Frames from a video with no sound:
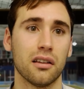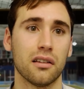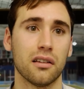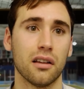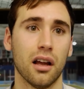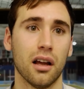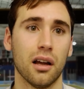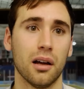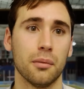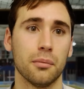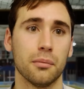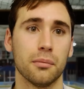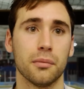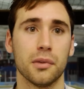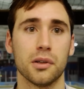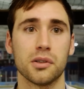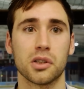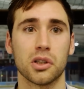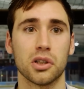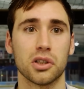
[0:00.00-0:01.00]

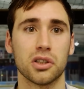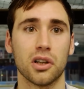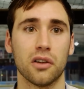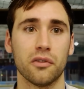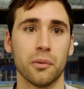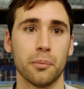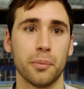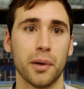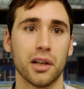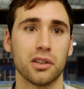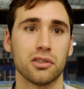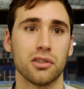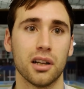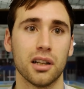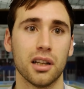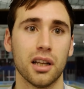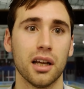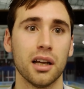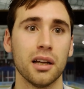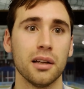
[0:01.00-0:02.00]
It was a good shot from
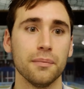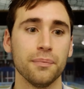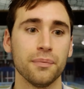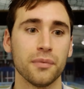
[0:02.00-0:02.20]
Petran there.